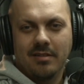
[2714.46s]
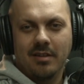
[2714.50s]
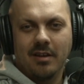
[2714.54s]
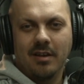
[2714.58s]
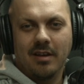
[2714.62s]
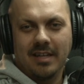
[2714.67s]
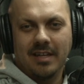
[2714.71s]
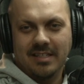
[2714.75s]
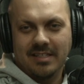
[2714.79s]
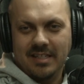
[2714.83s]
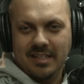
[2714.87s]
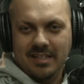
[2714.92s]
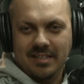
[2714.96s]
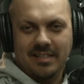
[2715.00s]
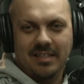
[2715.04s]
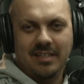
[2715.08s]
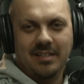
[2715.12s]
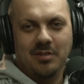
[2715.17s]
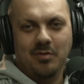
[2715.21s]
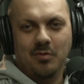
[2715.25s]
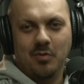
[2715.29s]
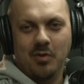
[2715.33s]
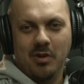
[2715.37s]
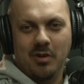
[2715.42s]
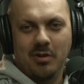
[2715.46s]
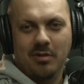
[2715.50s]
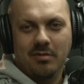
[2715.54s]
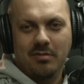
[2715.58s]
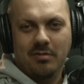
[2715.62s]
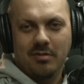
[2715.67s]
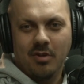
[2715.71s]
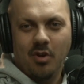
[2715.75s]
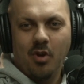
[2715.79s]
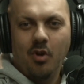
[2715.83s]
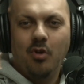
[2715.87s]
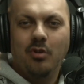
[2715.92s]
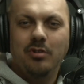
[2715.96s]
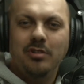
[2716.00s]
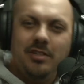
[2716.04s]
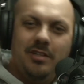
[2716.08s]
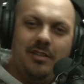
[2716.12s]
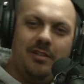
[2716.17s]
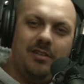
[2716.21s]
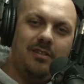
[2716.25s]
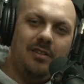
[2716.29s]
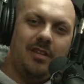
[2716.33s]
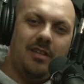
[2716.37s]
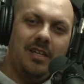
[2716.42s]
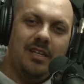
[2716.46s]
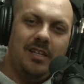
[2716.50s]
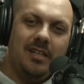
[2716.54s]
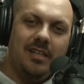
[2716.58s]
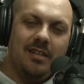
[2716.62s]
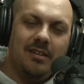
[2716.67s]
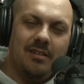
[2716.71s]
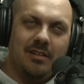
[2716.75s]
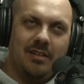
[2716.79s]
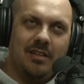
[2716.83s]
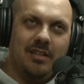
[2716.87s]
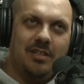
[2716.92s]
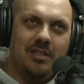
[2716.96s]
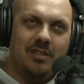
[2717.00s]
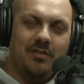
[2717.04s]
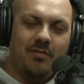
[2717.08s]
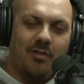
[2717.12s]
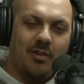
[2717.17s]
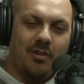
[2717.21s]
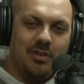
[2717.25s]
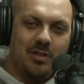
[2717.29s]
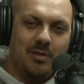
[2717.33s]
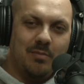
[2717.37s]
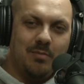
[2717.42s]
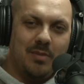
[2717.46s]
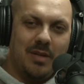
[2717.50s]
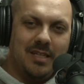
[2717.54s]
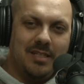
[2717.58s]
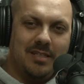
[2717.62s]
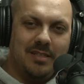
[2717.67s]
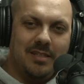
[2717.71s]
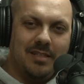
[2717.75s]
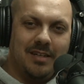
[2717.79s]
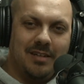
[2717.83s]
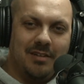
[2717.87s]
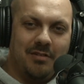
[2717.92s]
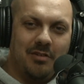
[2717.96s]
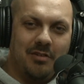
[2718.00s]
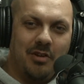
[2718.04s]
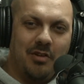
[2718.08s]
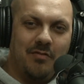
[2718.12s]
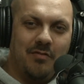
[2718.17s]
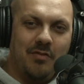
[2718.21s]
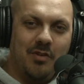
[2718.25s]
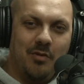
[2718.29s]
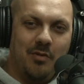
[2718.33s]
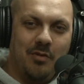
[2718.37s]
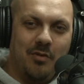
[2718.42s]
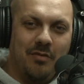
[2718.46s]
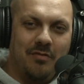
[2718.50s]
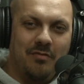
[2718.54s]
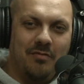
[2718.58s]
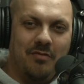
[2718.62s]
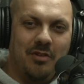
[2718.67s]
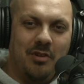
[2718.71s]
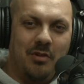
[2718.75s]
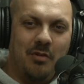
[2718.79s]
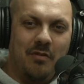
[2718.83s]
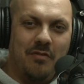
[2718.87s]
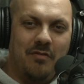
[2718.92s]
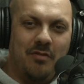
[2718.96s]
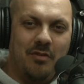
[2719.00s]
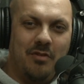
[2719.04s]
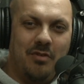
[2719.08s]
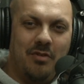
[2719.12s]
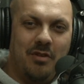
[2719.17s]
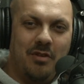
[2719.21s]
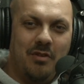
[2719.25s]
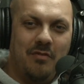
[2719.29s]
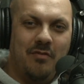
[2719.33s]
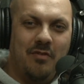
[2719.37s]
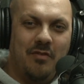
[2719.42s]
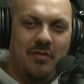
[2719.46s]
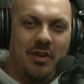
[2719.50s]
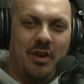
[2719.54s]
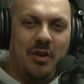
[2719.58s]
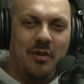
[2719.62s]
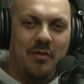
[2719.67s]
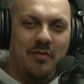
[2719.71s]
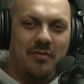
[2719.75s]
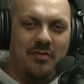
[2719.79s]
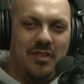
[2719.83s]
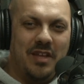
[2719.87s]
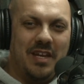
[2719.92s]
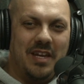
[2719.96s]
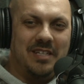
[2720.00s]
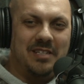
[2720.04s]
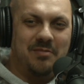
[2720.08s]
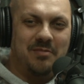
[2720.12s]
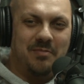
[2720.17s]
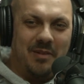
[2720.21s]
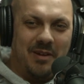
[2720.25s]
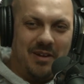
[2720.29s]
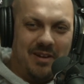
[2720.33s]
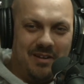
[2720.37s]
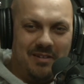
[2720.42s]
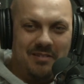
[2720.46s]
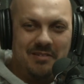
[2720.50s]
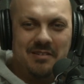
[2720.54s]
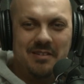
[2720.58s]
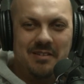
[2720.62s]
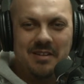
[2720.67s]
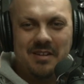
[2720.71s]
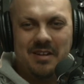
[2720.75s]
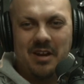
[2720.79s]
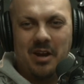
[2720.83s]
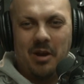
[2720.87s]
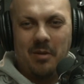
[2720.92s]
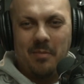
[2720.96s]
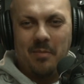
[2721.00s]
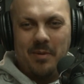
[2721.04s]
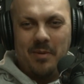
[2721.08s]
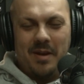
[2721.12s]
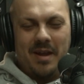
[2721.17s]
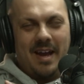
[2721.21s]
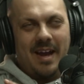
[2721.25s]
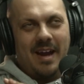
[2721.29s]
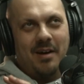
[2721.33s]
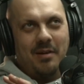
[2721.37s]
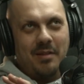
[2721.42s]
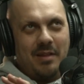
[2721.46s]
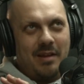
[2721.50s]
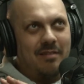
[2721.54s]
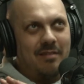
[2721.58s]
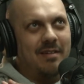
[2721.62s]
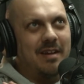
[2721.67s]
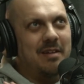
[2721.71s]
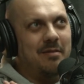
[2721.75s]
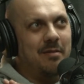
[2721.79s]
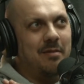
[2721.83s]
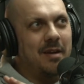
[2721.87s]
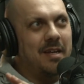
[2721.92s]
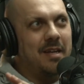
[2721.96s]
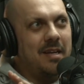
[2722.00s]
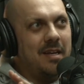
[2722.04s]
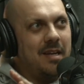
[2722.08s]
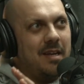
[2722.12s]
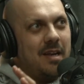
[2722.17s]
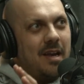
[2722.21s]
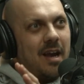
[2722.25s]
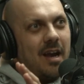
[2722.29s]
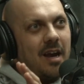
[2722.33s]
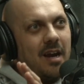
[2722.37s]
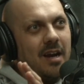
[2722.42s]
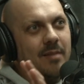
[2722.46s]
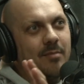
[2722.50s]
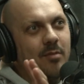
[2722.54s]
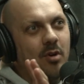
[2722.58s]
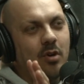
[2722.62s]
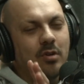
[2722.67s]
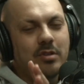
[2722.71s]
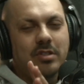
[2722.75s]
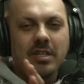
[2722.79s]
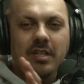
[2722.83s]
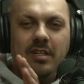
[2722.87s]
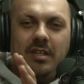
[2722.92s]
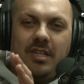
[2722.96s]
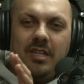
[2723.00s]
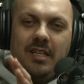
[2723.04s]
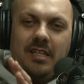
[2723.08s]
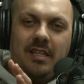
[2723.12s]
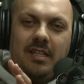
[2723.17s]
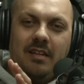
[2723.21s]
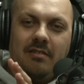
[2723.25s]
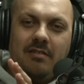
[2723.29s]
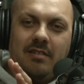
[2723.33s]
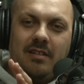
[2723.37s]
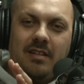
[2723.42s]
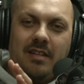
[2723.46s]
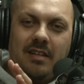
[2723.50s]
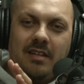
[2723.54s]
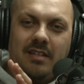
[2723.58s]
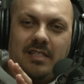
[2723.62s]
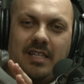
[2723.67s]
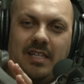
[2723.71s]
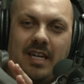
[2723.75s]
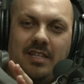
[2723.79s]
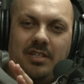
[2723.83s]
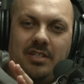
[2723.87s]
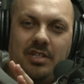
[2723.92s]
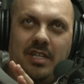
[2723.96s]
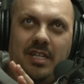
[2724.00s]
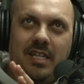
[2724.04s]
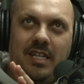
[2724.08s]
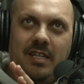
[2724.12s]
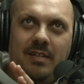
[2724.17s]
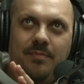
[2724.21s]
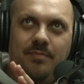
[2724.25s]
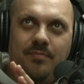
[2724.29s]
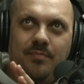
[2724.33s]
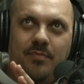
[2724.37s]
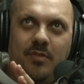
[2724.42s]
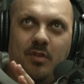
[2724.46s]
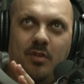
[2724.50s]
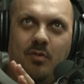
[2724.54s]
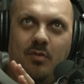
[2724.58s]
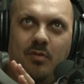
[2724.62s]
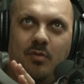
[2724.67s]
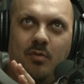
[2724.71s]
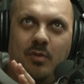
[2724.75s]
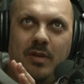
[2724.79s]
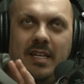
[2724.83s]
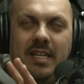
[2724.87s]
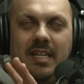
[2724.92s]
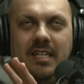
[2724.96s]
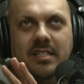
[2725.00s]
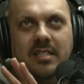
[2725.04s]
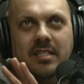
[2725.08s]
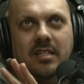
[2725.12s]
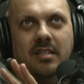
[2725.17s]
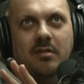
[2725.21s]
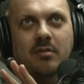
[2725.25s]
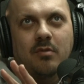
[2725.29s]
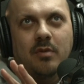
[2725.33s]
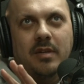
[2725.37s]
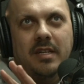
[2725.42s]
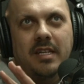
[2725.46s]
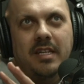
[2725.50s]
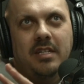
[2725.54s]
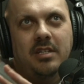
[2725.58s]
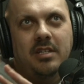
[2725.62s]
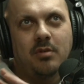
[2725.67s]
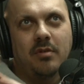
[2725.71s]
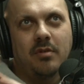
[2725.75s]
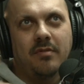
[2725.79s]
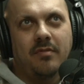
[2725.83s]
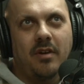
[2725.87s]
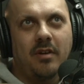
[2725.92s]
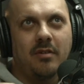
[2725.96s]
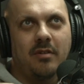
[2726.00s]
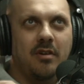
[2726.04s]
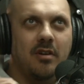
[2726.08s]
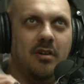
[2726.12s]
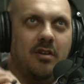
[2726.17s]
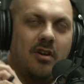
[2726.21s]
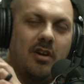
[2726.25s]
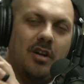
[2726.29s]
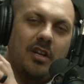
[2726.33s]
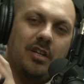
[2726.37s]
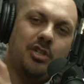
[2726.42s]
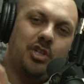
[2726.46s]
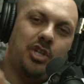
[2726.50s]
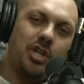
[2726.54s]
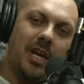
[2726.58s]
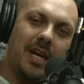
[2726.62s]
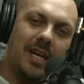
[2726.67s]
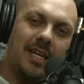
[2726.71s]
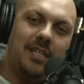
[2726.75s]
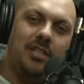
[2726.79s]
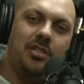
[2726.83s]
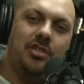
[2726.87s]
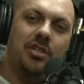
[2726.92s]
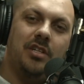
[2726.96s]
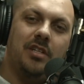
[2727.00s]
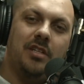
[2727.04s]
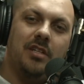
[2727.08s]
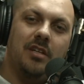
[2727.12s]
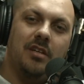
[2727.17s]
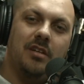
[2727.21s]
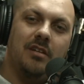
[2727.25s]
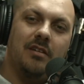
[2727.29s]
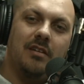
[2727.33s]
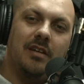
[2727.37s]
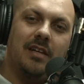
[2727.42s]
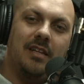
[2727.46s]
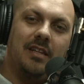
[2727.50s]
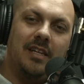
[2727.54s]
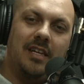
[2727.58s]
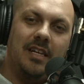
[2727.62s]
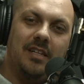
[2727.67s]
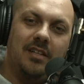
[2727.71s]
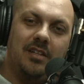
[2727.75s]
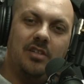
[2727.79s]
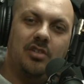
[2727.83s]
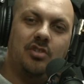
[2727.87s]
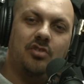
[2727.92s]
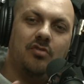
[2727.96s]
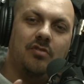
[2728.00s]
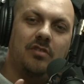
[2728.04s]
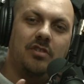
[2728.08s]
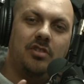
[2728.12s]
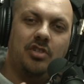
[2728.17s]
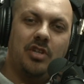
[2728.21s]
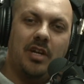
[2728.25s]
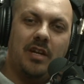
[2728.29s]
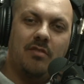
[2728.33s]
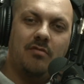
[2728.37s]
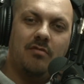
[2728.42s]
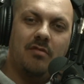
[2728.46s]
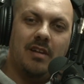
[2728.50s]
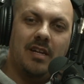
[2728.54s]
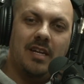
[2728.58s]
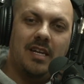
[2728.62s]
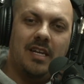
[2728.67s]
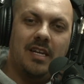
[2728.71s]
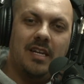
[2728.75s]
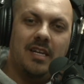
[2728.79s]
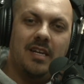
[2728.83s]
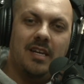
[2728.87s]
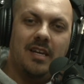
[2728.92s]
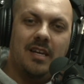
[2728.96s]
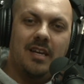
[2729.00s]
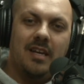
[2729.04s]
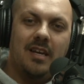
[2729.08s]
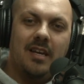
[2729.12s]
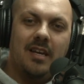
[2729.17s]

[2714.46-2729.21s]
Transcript: that exist in the world? Or do you think, and this is a very simplistic kind of view of things, but I'll put it out there anyway, or do you think there's actually we need to evoke a kind of change in the industry generally?